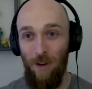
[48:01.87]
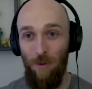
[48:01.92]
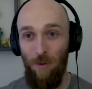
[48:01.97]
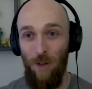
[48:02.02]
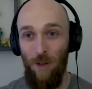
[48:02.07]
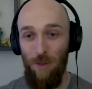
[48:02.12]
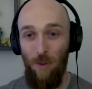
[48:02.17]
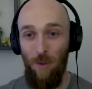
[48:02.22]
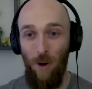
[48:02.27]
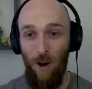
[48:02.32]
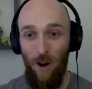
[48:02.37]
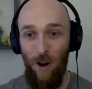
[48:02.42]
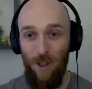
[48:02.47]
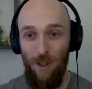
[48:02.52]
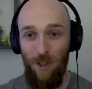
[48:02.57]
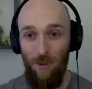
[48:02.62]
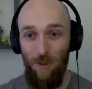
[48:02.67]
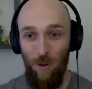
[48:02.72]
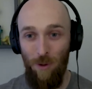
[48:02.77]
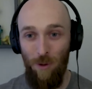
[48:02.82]
of what's
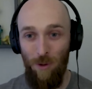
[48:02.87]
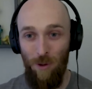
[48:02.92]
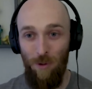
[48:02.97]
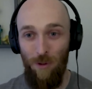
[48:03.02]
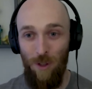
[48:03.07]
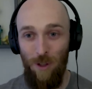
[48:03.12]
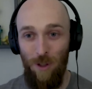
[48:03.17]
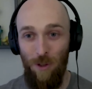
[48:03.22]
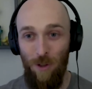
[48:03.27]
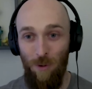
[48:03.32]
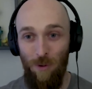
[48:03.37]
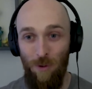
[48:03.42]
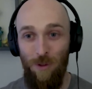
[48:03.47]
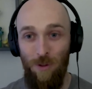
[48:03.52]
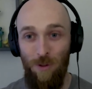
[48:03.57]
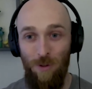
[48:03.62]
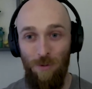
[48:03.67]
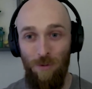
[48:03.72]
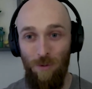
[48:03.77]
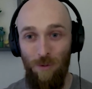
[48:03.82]
possible using
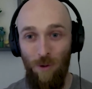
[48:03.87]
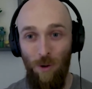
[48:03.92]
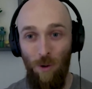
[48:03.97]
those